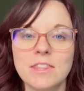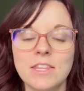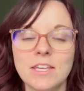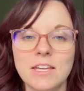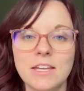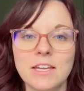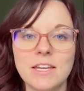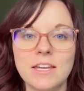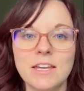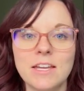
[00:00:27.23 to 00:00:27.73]

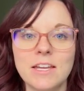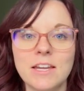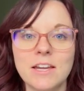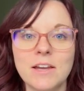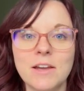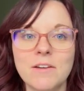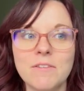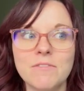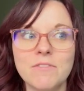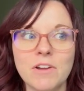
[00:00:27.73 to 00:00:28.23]
the
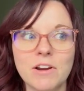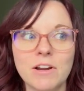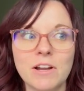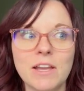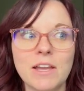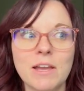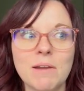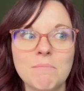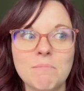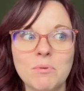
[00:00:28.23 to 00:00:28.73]

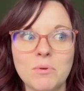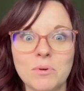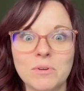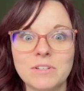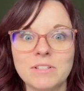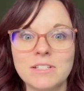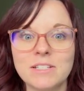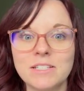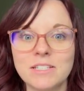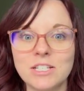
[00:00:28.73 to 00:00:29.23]
very
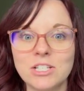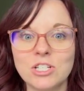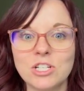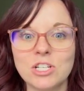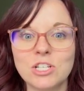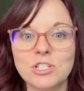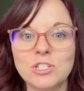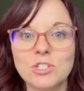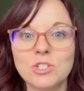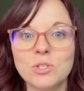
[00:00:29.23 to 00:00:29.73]
important
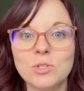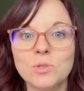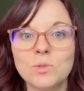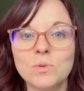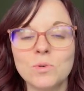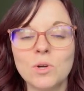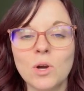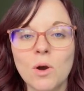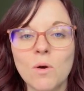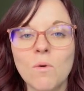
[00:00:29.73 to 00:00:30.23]
decision
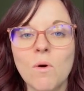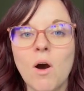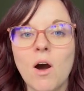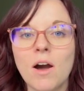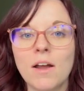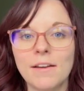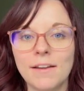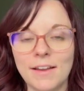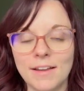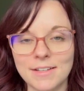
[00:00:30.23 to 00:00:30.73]
to go
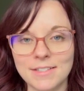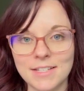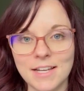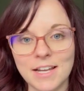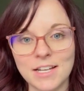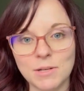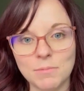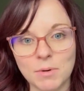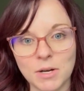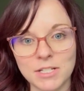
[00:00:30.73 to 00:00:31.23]
on
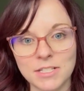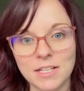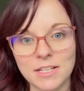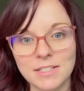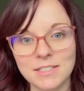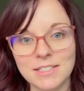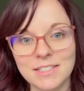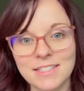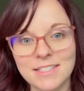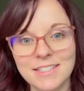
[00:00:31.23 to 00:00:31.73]

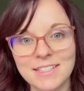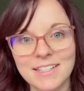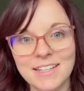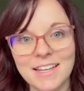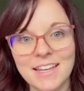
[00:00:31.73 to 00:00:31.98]
antidepressants.